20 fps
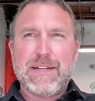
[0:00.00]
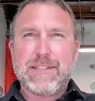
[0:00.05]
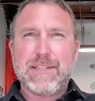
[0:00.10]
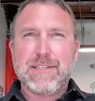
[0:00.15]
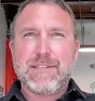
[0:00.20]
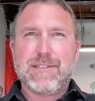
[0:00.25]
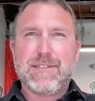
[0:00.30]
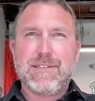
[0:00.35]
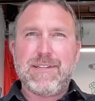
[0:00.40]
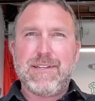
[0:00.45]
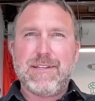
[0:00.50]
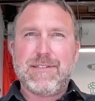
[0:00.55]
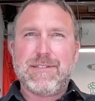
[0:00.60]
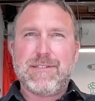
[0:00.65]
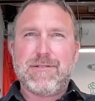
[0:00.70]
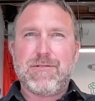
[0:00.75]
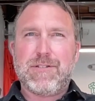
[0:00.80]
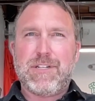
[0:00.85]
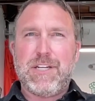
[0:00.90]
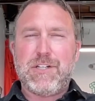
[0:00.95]
like the
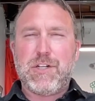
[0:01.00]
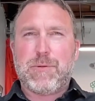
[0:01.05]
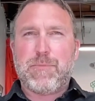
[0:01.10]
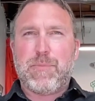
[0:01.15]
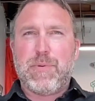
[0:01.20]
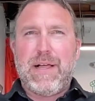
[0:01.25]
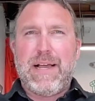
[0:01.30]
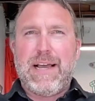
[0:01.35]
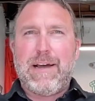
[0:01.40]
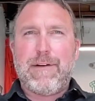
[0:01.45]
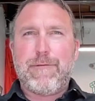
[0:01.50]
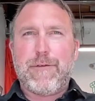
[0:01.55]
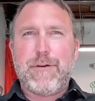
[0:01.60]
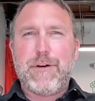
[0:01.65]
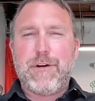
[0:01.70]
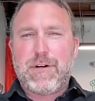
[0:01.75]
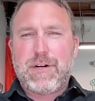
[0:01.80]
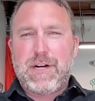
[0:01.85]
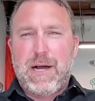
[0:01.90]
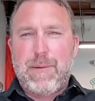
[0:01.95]
strategic plan for
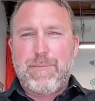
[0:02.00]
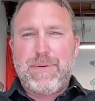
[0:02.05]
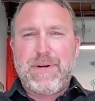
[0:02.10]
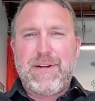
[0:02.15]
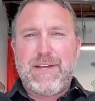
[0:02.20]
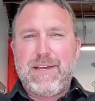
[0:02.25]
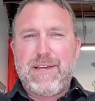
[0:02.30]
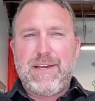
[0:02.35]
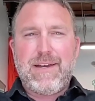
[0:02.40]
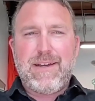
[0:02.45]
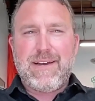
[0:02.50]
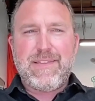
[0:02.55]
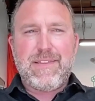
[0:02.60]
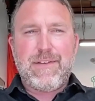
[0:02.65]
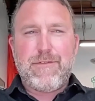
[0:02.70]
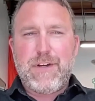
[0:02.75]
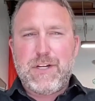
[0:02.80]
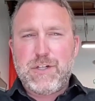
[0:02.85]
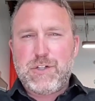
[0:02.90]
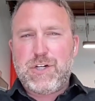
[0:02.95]
your company and
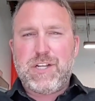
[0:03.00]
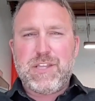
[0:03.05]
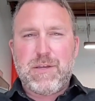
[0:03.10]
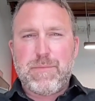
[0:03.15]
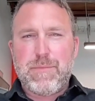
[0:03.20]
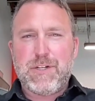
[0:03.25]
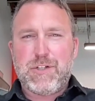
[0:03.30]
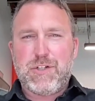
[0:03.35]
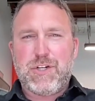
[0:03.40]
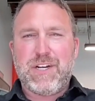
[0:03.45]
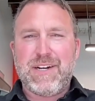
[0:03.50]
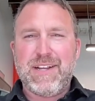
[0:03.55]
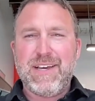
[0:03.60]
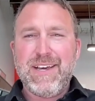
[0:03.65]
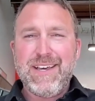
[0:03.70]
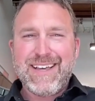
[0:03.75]
the vision and the mission.